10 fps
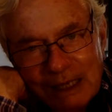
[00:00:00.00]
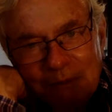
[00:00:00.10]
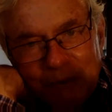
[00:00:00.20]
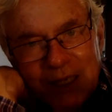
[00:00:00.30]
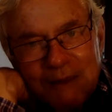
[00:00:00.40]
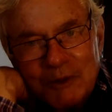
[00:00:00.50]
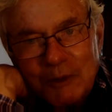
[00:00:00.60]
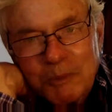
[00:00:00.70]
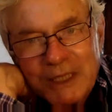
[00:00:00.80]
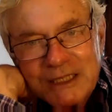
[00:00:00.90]
And we have
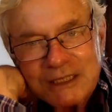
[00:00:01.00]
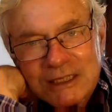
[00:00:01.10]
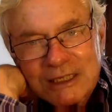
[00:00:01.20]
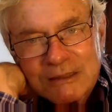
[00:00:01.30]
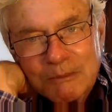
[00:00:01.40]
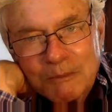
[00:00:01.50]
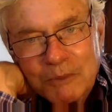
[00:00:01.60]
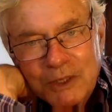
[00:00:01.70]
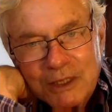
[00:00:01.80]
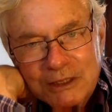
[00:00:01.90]
no place to
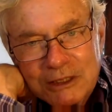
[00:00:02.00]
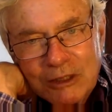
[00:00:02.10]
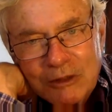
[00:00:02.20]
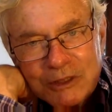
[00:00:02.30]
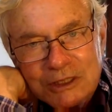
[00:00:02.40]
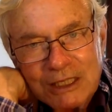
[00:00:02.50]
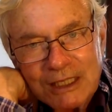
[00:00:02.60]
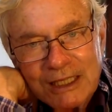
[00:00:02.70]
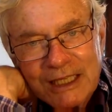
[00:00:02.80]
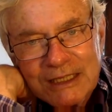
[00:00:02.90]
put it, so it's
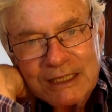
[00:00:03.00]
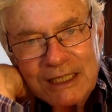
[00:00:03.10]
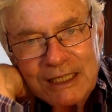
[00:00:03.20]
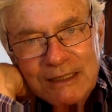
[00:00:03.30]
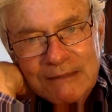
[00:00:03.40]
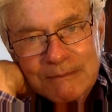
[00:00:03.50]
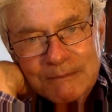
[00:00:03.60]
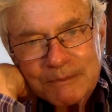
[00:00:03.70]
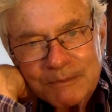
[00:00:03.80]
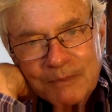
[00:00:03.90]
collecting
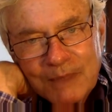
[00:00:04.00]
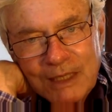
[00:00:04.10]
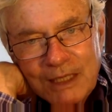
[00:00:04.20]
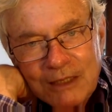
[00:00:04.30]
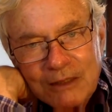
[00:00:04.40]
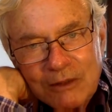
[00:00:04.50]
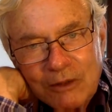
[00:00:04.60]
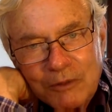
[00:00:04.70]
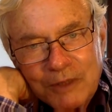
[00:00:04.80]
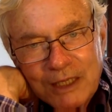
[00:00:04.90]
in
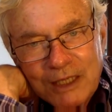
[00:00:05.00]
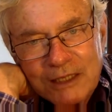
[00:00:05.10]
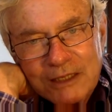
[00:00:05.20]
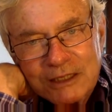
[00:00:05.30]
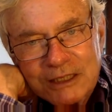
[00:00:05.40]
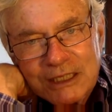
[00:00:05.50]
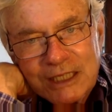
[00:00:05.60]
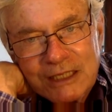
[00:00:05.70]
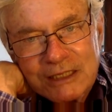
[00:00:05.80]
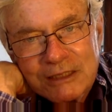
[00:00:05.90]
over 100
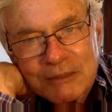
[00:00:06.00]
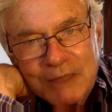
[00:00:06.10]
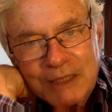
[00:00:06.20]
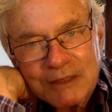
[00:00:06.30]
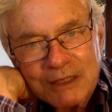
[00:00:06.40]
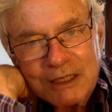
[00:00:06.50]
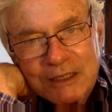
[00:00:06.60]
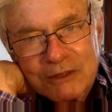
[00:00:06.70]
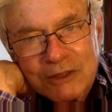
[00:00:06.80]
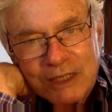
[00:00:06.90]
sites around the
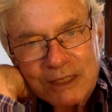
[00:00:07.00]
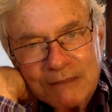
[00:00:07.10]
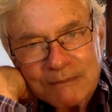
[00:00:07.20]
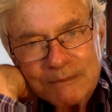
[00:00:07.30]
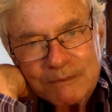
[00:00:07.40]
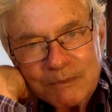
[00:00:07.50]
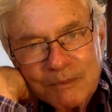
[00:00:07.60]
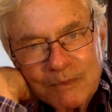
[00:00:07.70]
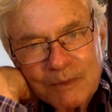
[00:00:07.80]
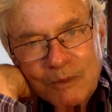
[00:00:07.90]
country.
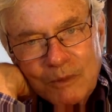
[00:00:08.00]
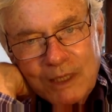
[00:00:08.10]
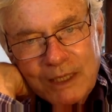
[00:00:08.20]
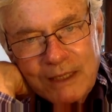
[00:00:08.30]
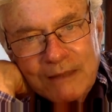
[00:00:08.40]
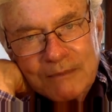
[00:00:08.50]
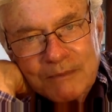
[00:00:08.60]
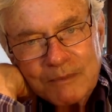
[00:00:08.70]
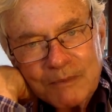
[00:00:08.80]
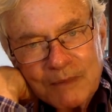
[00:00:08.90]
Why?
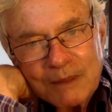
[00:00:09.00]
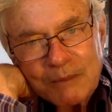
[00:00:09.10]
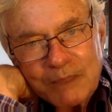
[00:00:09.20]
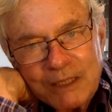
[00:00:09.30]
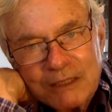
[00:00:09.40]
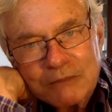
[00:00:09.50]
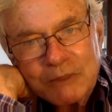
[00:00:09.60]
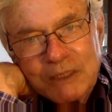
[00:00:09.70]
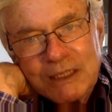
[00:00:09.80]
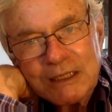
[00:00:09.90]
Because
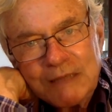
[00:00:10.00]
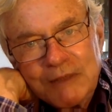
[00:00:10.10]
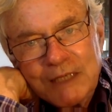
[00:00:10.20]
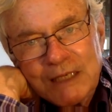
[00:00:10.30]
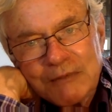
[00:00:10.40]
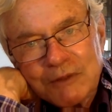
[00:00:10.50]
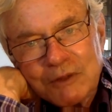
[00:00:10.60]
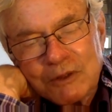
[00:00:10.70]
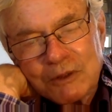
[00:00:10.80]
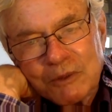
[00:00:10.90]
we didn't even have a
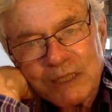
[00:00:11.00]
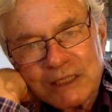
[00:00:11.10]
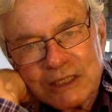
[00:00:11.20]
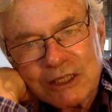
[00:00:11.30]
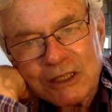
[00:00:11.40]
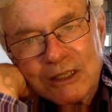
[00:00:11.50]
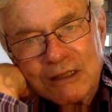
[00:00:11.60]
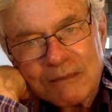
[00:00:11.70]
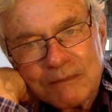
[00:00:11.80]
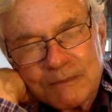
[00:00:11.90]
nuclear waste
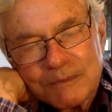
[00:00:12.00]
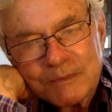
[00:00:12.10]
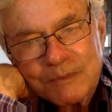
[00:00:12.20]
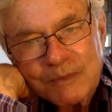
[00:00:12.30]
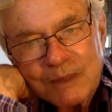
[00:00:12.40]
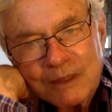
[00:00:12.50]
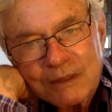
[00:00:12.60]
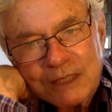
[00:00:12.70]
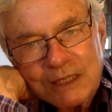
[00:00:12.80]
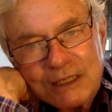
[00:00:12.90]
law till
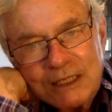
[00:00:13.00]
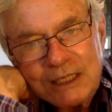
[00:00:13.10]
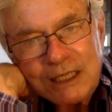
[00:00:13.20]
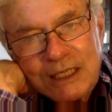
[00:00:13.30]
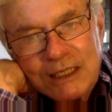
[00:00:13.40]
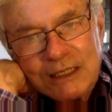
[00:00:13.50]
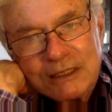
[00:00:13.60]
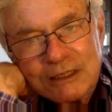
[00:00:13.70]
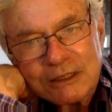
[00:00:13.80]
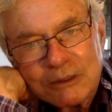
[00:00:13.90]

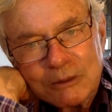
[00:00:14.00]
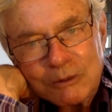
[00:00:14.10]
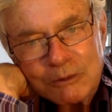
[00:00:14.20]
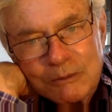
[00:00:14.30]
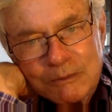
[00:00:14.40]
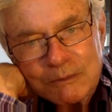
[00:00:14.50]
1982